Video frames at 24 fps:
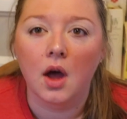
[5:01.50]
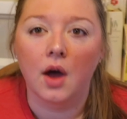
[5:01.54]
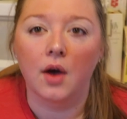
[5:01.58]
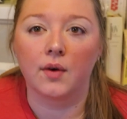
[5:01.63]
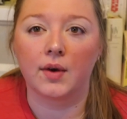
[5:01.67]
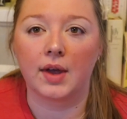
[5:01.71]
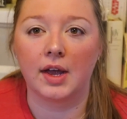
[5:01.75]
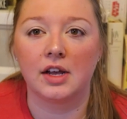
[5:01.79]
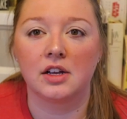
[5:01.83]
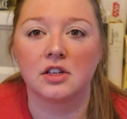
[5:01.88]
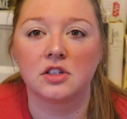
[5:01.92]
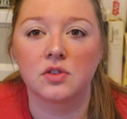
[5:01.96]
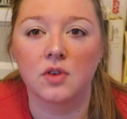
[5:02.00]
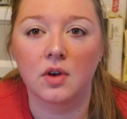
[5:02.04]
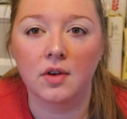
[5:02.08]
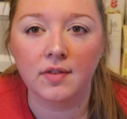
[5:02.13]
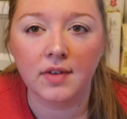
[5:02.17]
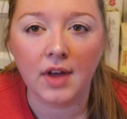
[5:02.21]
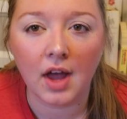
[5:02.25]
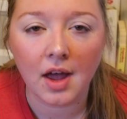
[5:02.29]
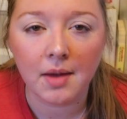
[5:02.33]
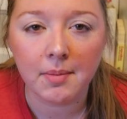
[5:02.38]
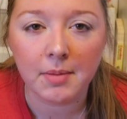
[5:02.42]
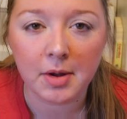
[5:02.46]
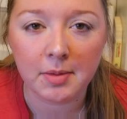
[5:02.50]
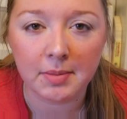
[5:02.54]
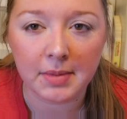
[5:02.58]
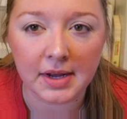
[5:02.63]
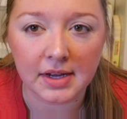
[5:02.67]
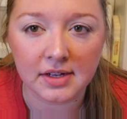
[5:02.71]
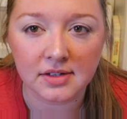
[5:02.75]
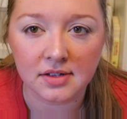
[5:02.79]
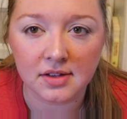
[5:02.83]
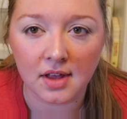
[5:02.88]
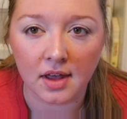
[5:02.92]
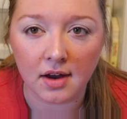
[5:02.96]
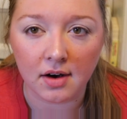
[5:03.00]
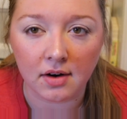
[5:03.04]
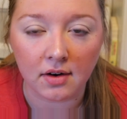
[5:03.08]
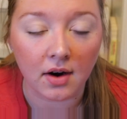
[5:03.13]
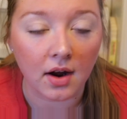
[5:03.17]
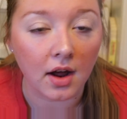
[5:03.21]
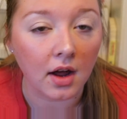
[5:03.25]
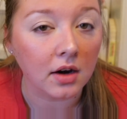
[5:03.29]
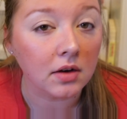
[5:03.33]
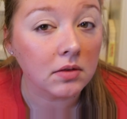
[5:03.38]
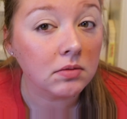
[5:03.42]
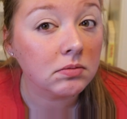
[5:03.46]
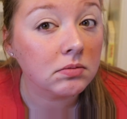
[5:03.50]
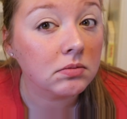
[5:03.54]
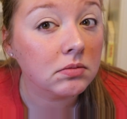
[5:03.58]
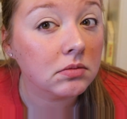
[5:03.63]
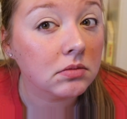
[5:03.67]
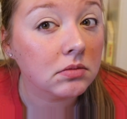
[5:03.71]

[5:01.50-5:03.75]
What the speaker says: Okay, so I've got my base layer on.